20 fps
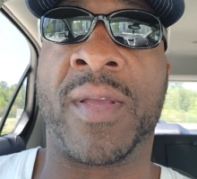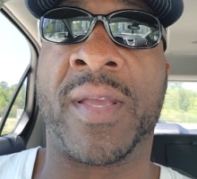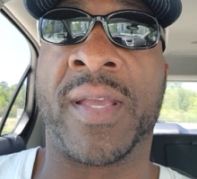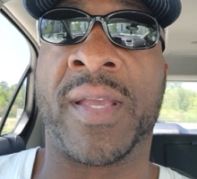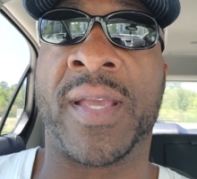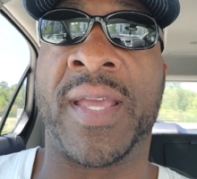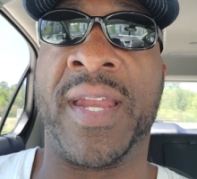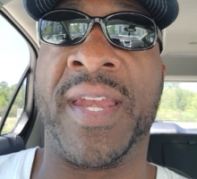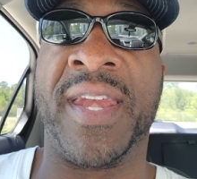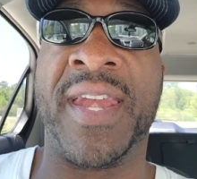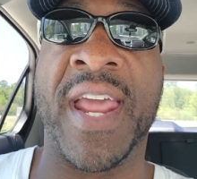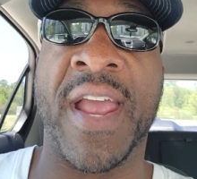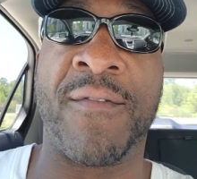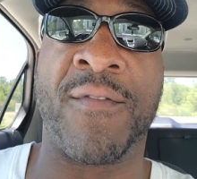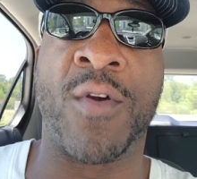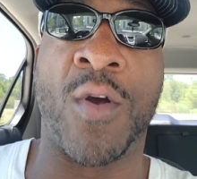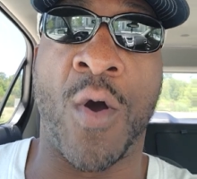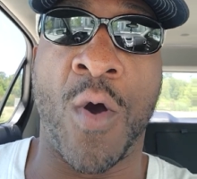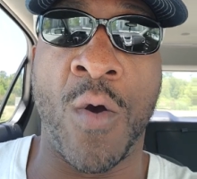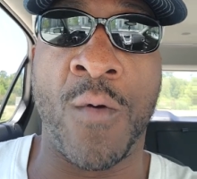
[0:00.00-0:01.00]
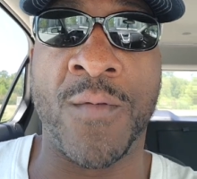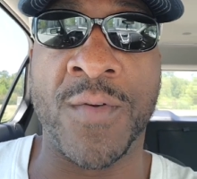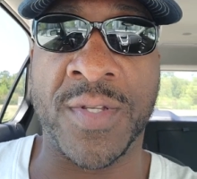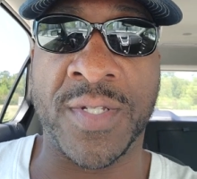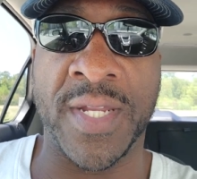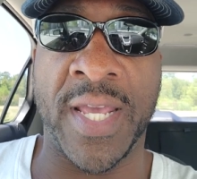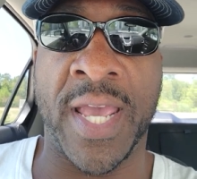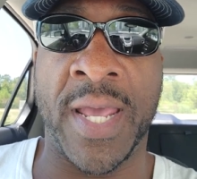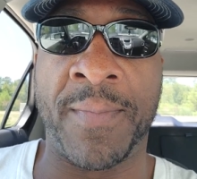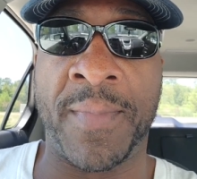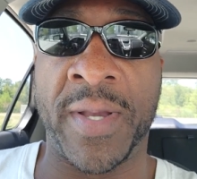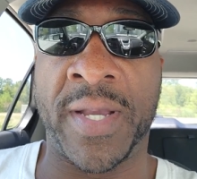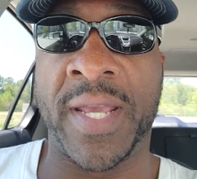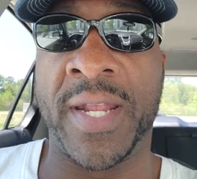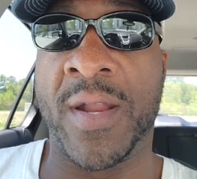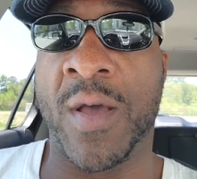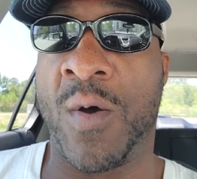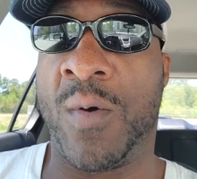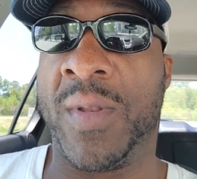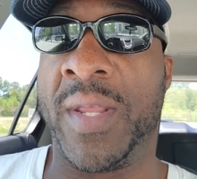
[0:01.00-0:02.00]
can never overstand but can
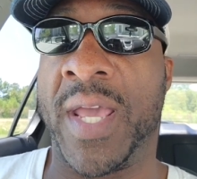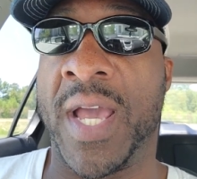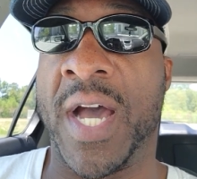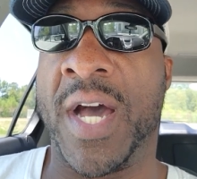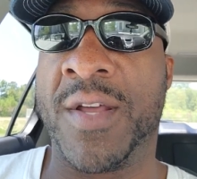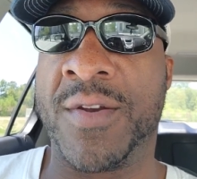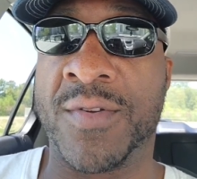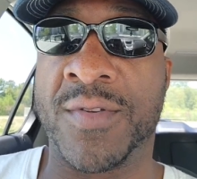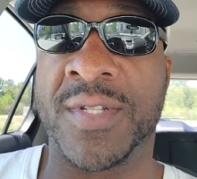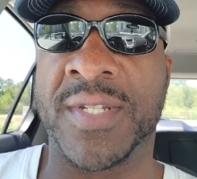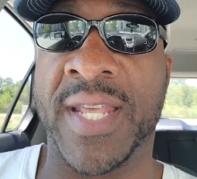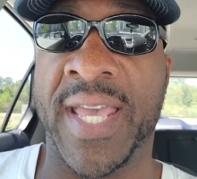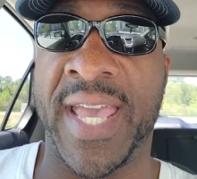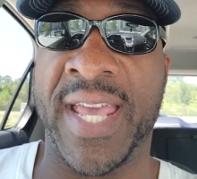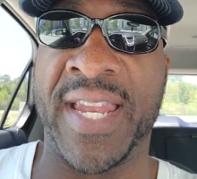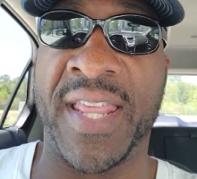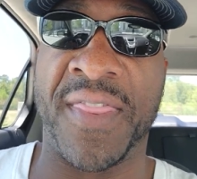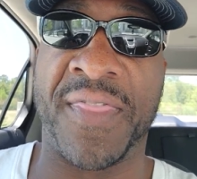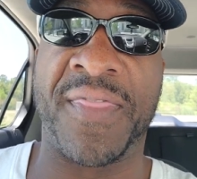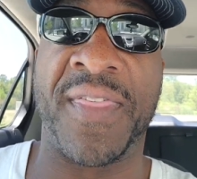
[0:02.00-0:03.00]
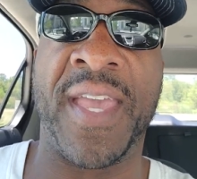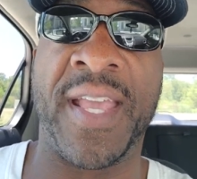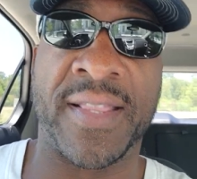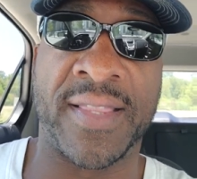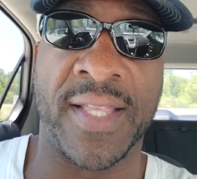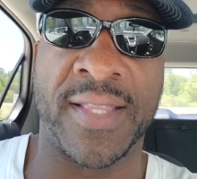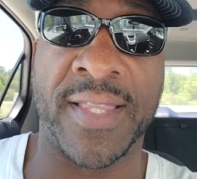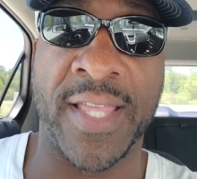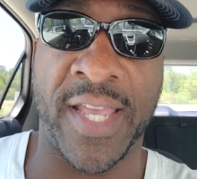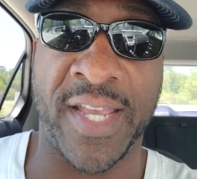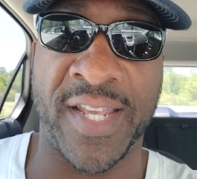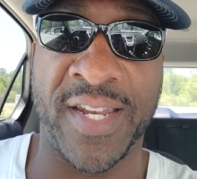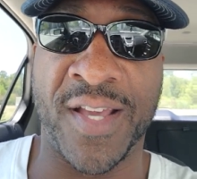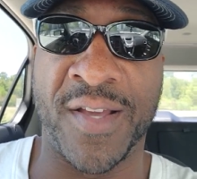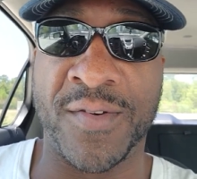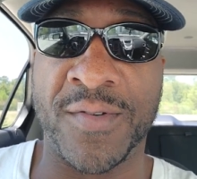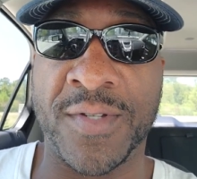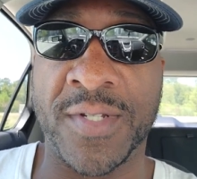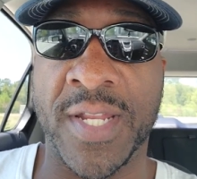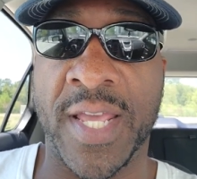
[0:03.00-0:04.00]
only understand and think that they can
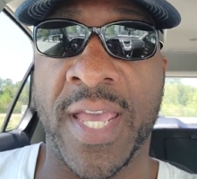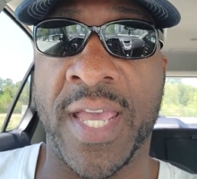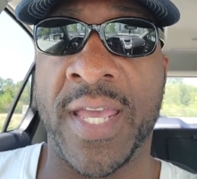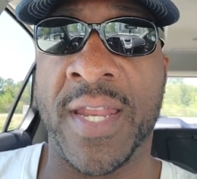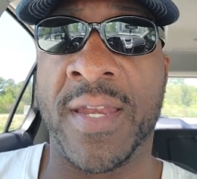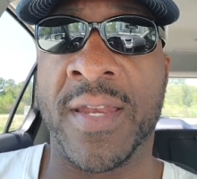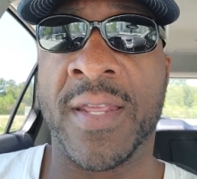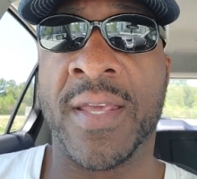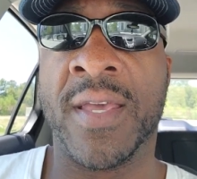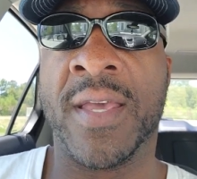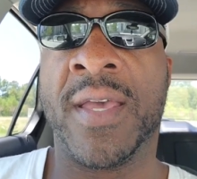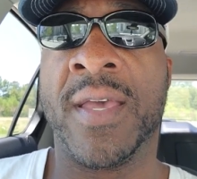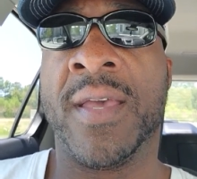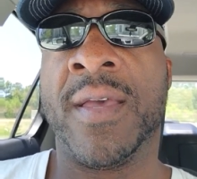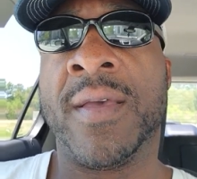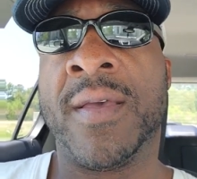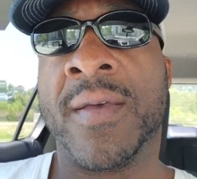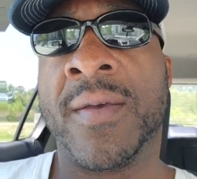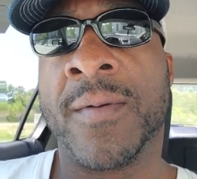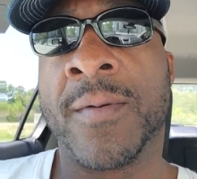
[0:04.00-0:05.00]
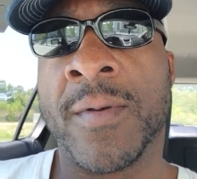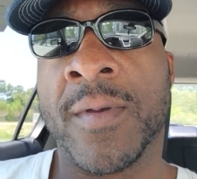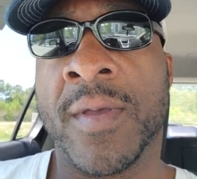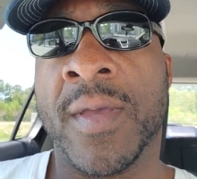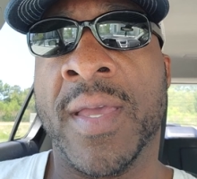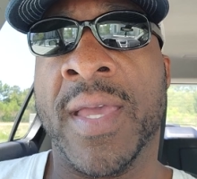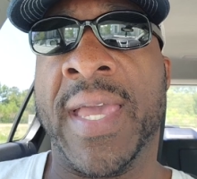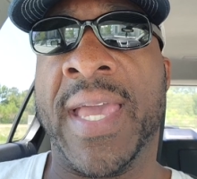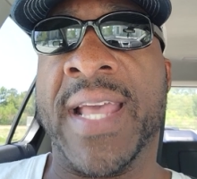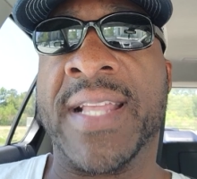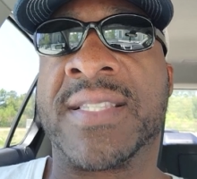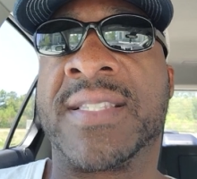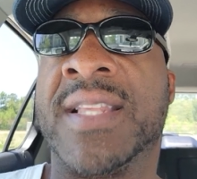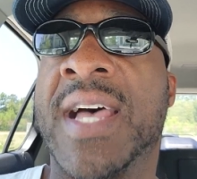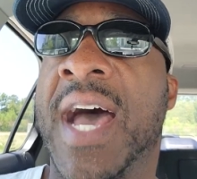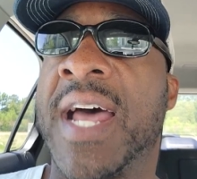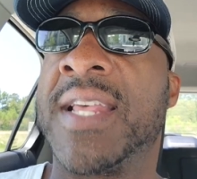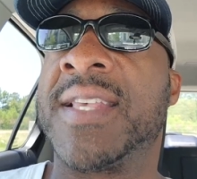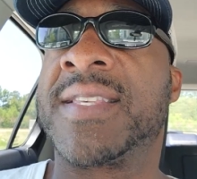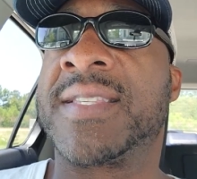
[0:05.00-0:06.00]
understand, it's
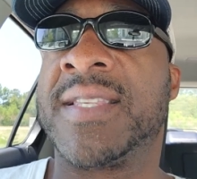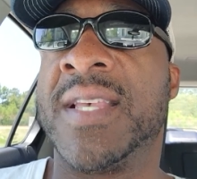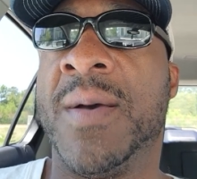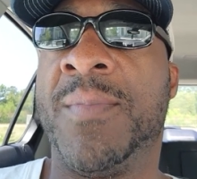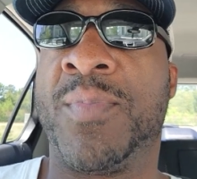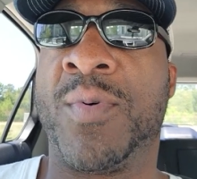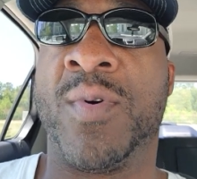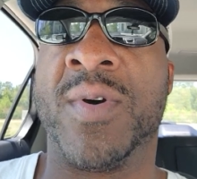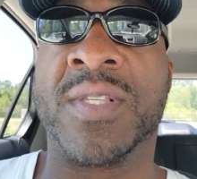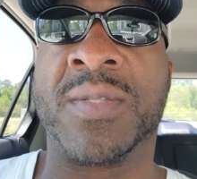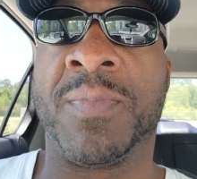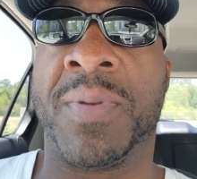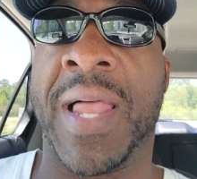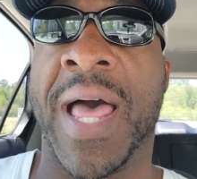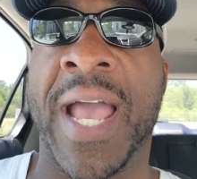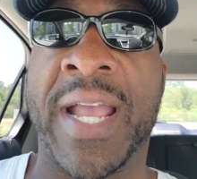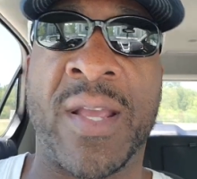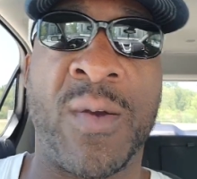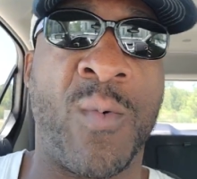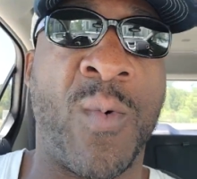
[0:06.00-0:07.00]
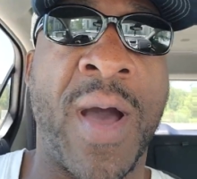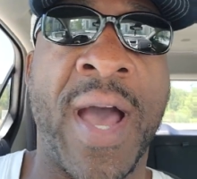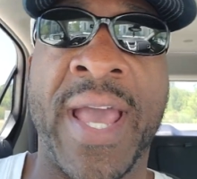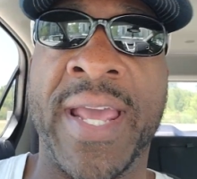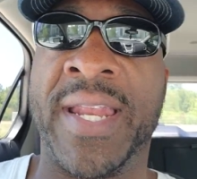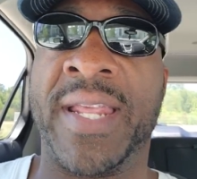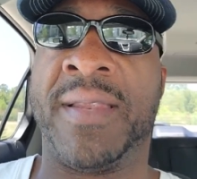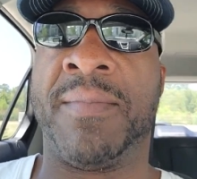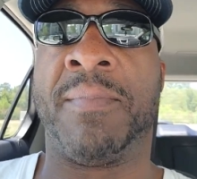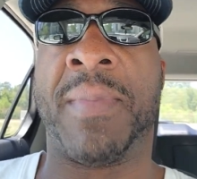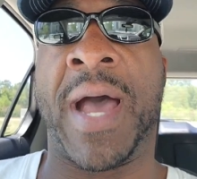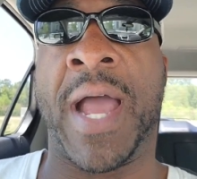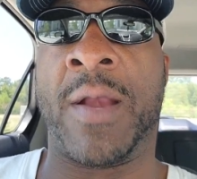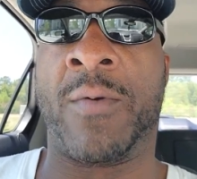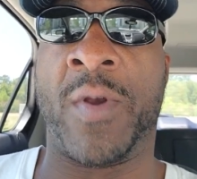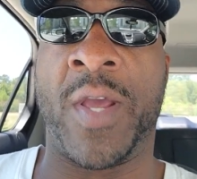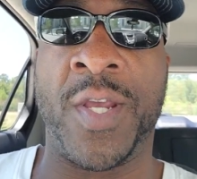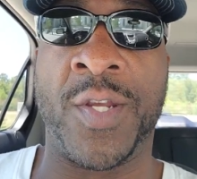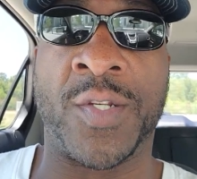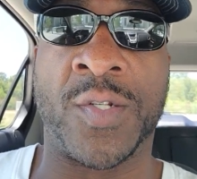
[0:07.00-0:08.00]
not as simple as black and white and
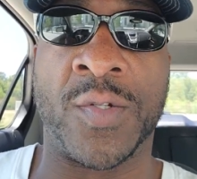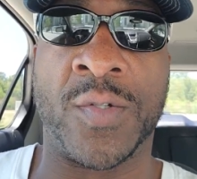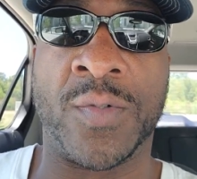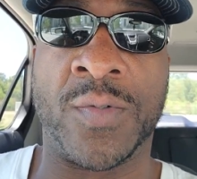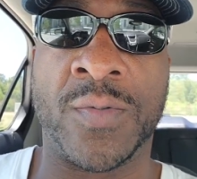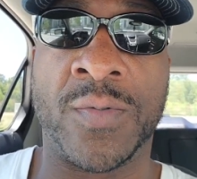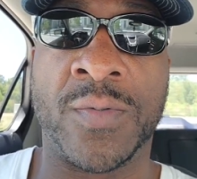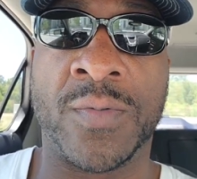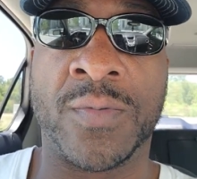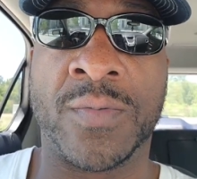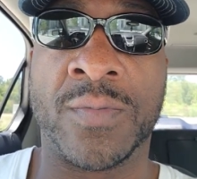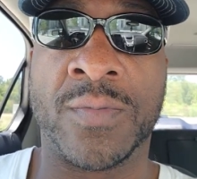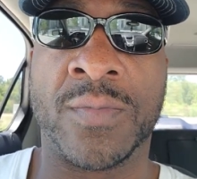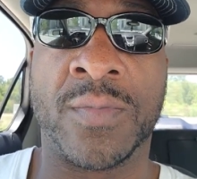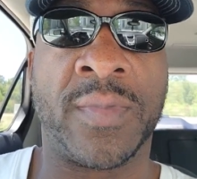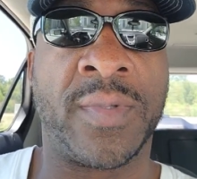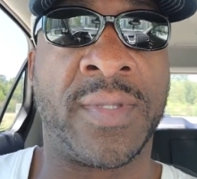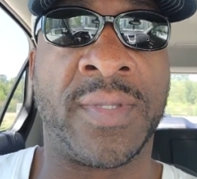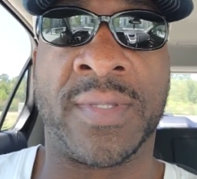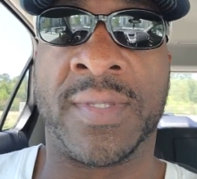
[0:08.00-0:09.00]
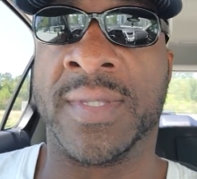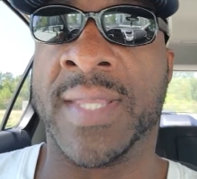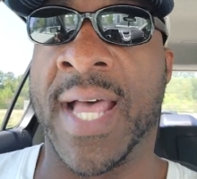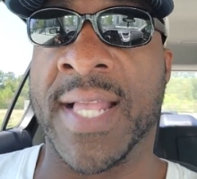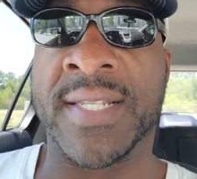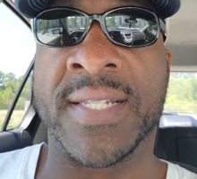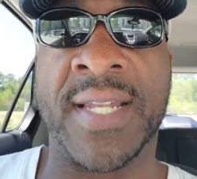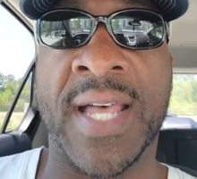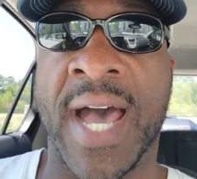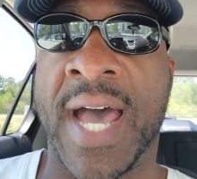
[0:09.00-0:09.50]
biracial. That's